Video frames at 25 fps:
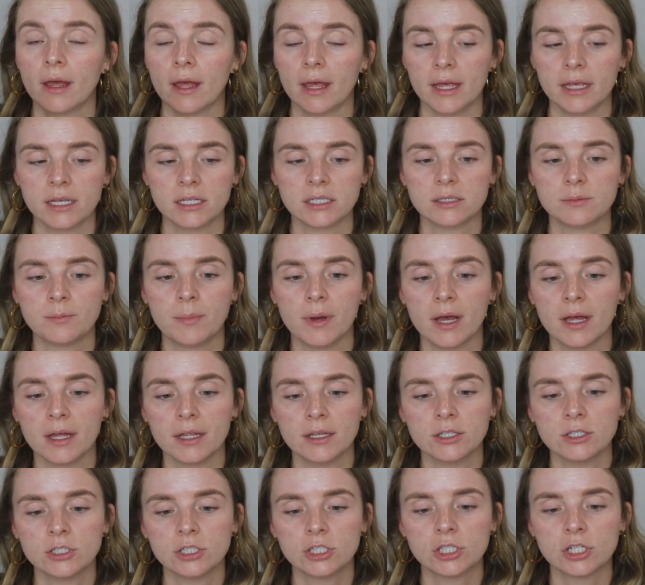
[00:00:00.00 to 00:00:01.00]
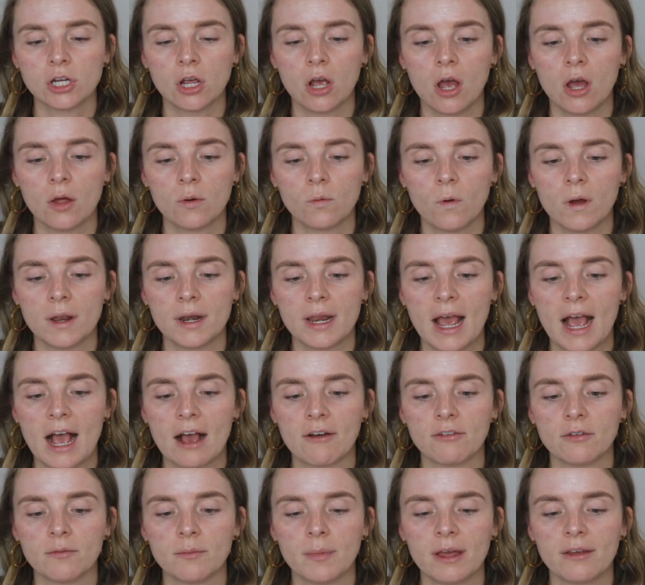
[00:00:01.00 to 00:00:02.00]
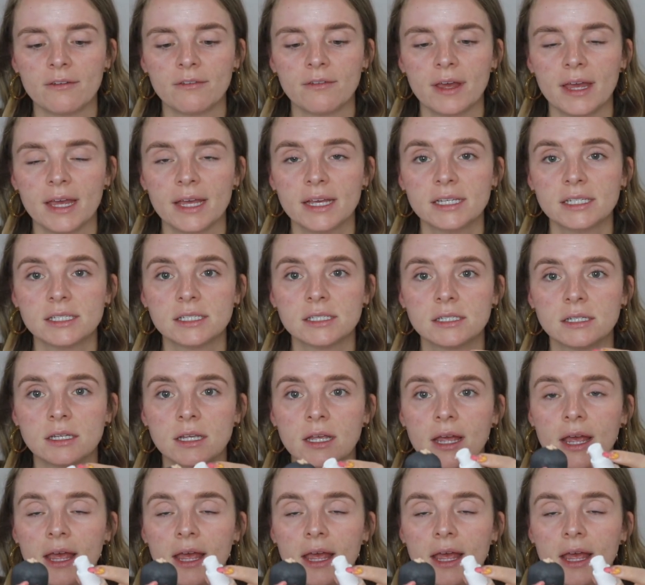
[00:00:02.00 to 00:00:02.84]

a sponge on one half of my face,